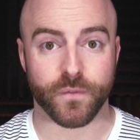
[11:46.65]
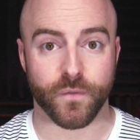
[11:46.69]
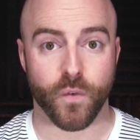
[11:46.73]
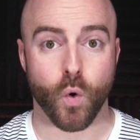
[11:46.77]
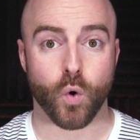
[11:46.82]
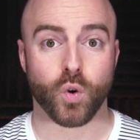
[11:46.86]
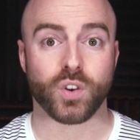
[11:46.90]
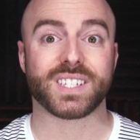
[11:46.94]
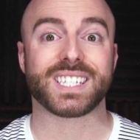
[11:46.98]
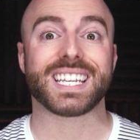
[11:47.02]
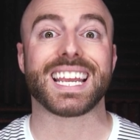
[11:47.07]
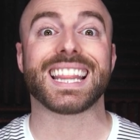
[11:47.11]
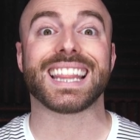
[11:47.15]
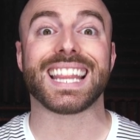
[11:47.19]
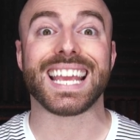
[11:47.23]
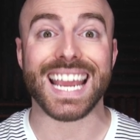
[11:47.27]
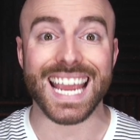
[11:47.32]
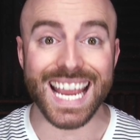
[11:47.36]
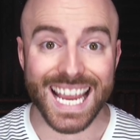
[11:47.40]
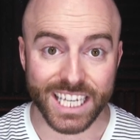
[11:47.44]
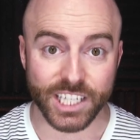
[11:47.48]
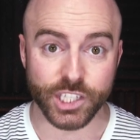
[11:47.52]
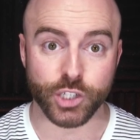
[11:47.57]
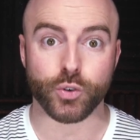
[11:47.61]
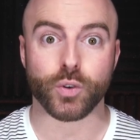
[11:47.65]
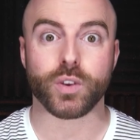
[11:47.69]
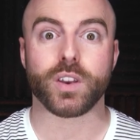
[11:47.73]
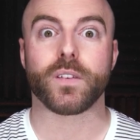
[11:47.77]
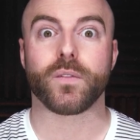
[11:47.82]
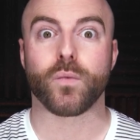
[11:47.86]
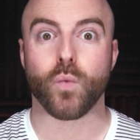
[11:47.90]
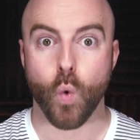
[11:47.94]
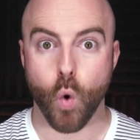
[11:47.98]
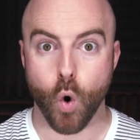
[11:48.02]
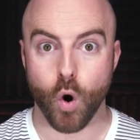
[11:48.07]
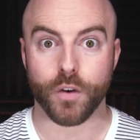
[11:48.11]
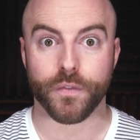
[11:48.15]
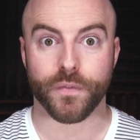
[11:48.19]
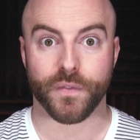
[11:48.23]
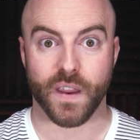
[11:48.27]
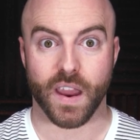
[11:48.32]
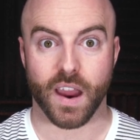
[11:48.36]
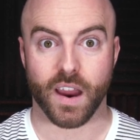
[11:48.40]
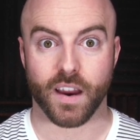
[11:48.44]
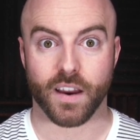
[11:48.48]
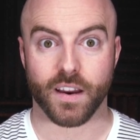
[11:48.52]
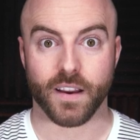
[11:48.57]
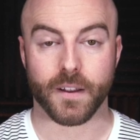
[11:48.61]
force in the history of
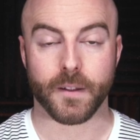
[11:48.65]
warfare.